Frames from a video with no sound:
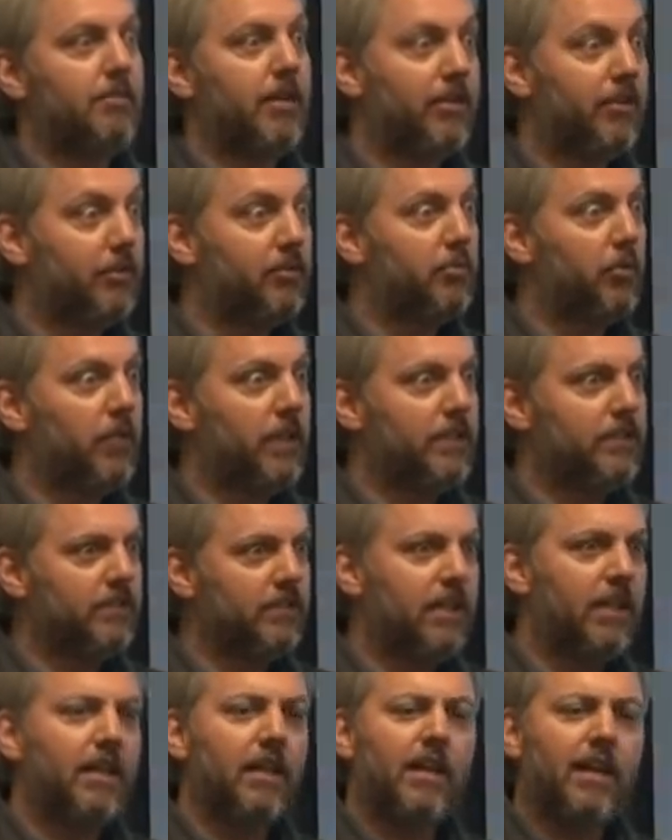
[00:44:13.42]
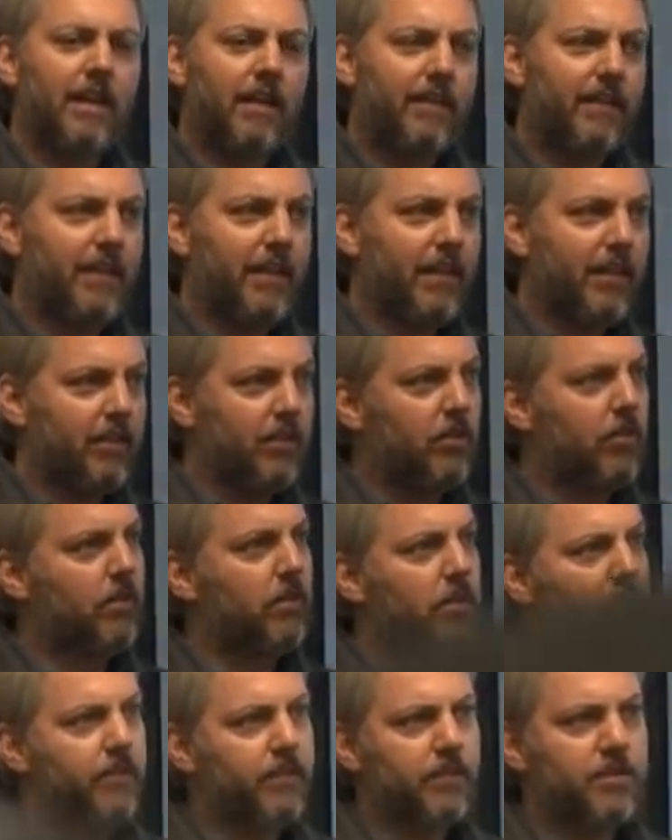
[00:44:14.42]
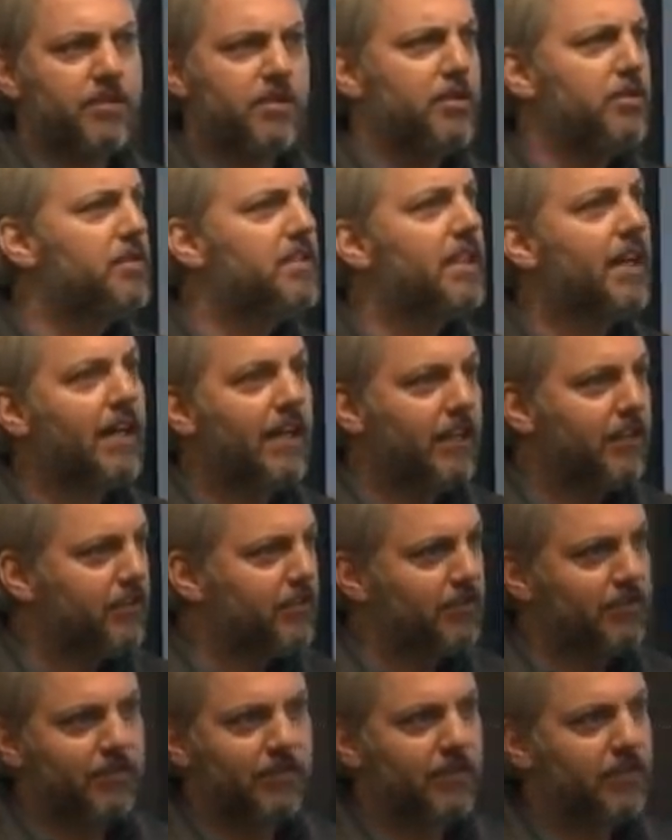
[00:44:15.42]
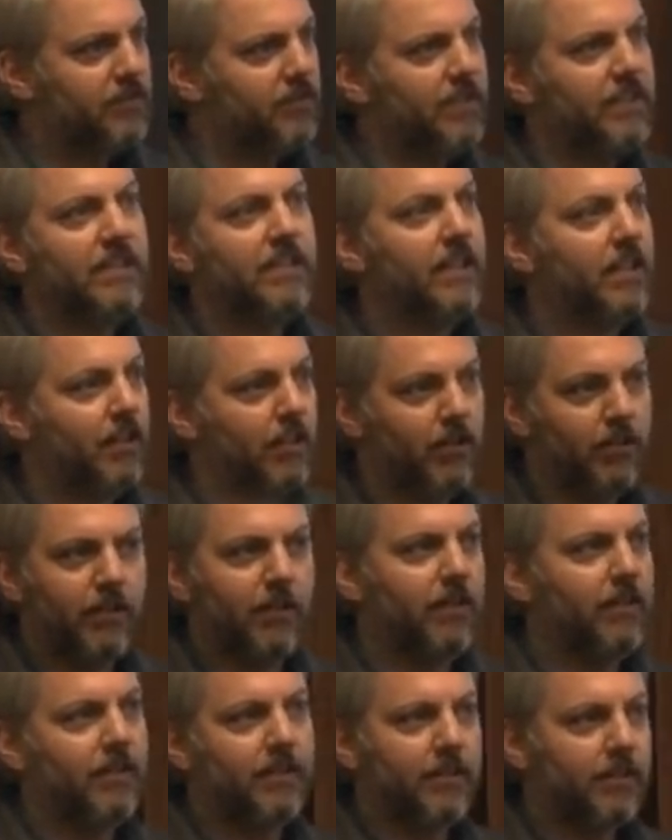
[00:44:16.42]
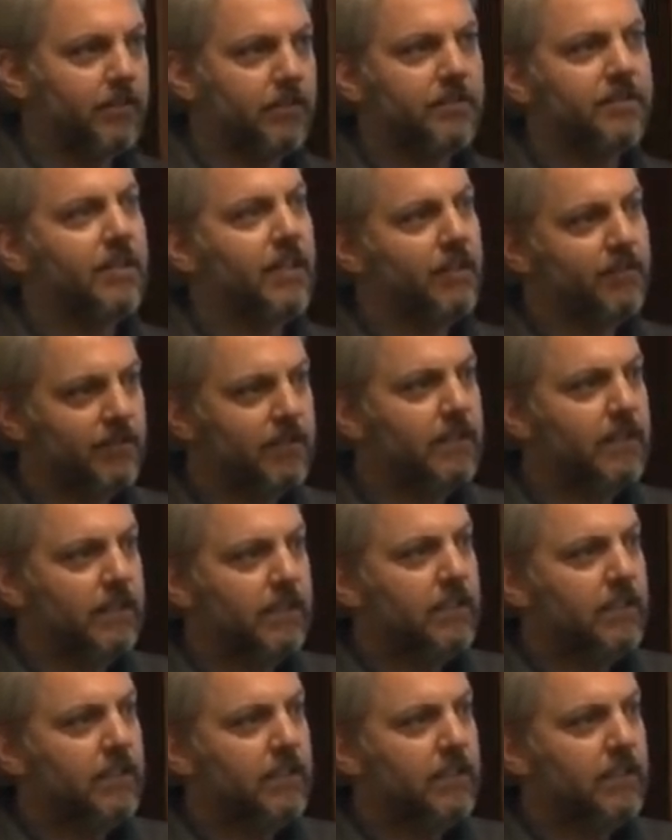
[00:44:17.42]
about those points and then ignore the shoe size of the CEO and all that other stuff.